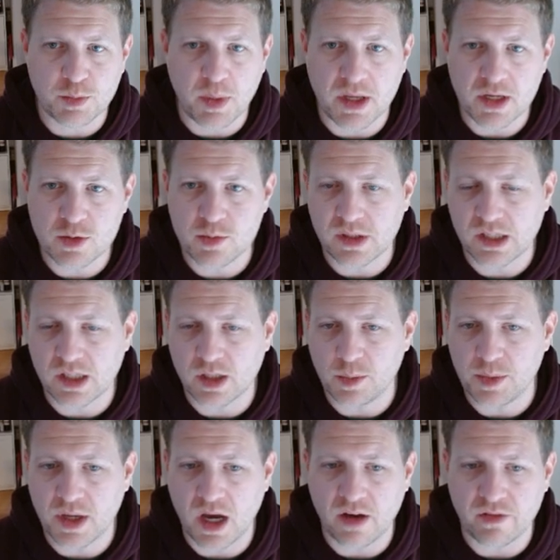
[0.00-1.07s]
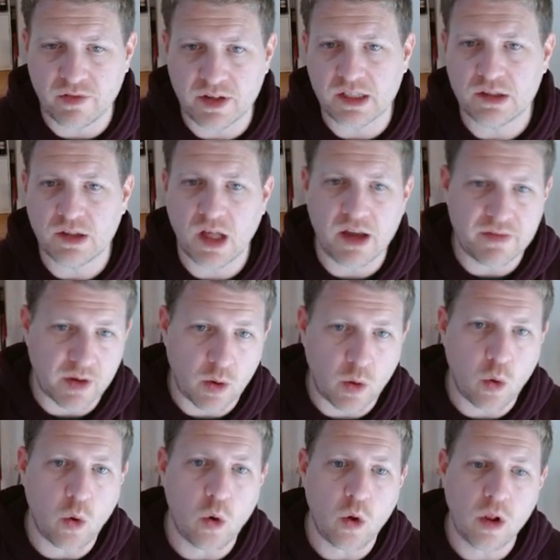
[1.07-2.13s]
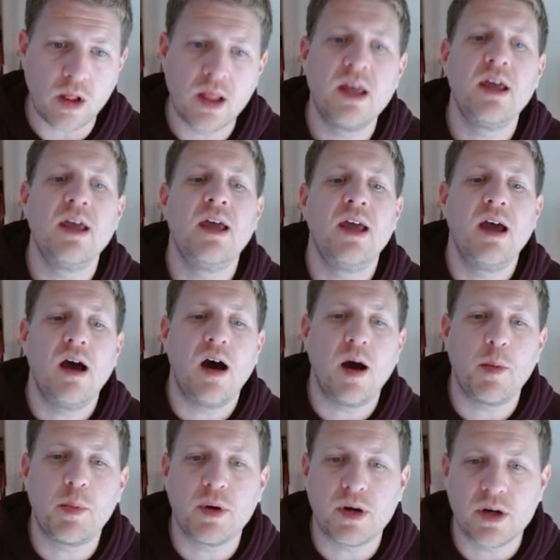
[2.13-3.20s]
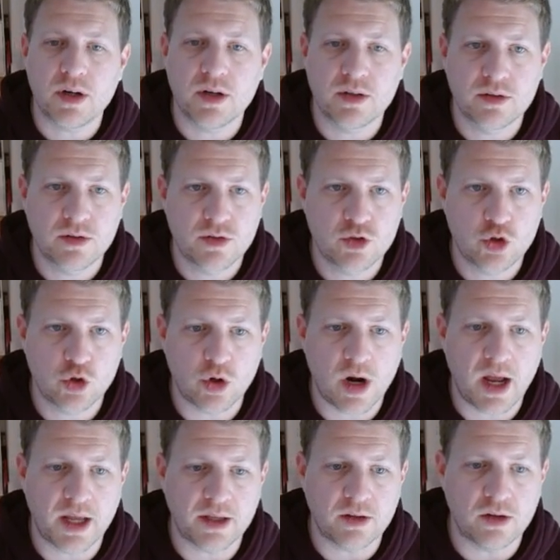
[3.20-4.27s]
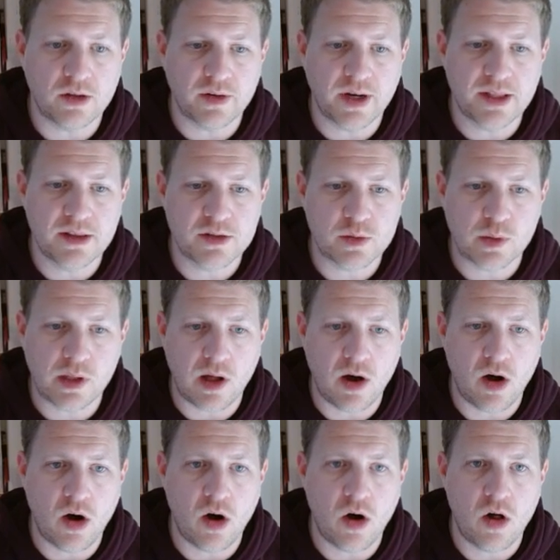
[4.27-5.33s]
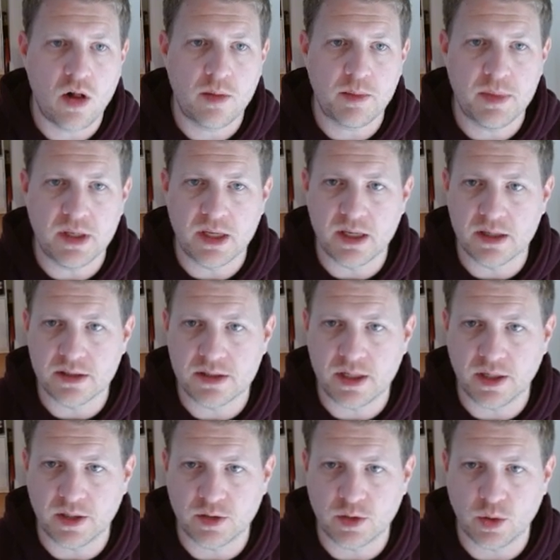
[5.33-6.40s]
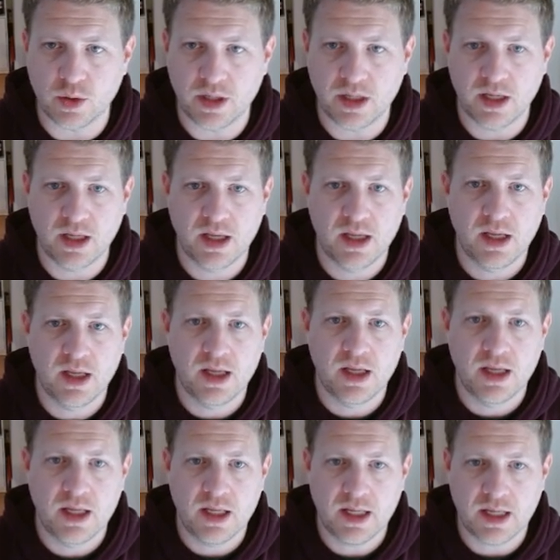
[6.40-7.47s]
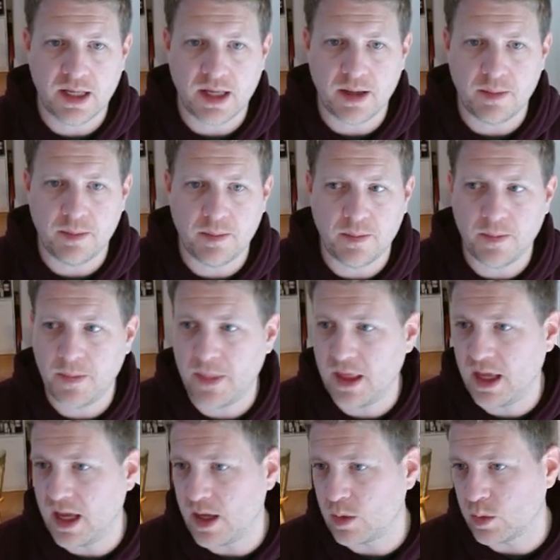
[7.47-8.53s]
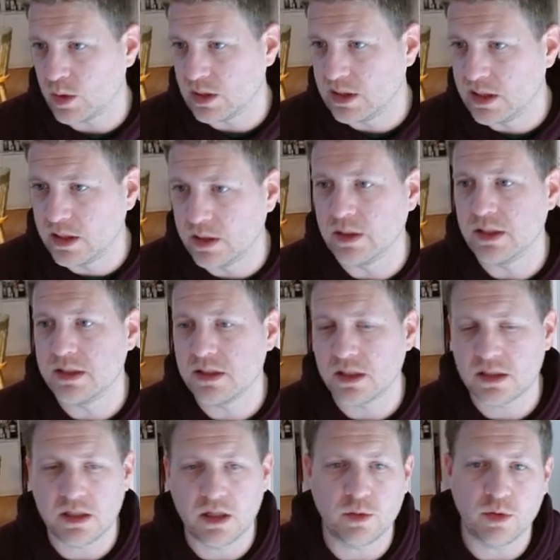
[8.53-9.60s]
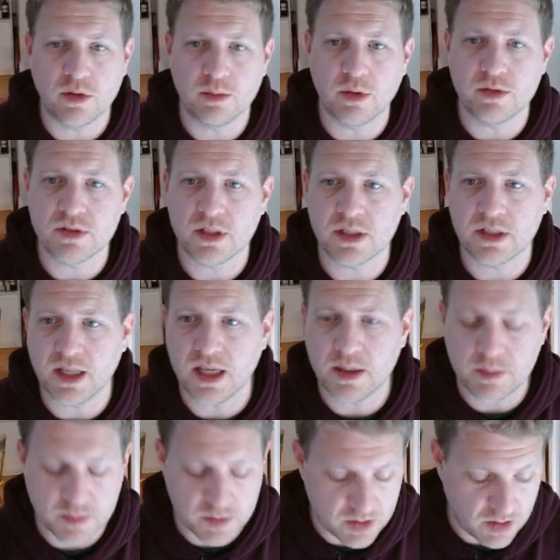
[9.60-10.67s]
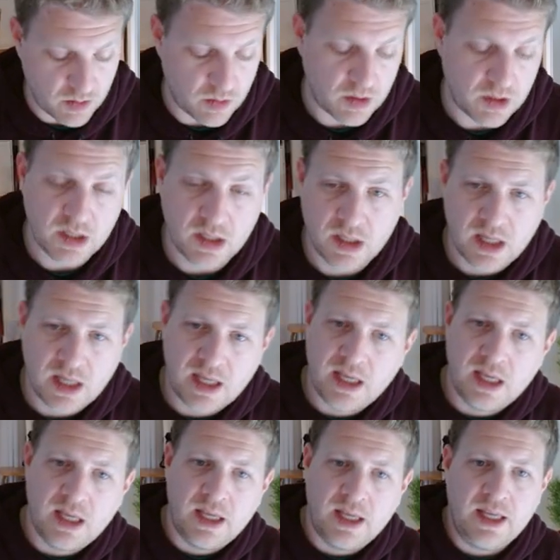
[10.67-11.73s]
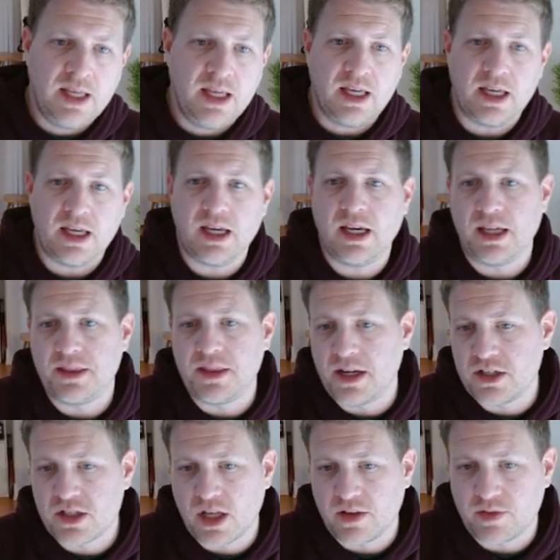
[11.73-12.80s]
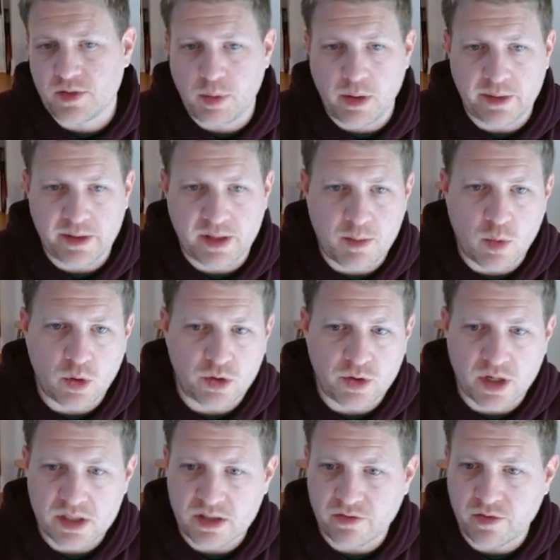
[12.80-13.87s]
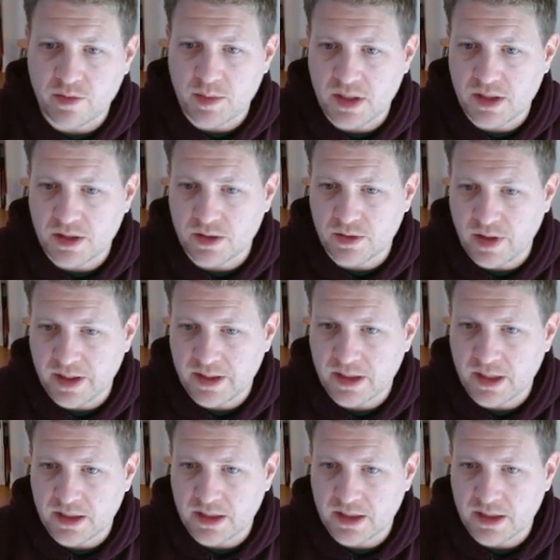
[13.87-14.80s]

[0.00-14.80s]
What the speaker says: pinch me, kill me off, and he'll have that whole upper triangle, right? This will all be his territory. And we're literally 63 moves into the game. So, and then I just have to probably get more aggressive from here, right? Like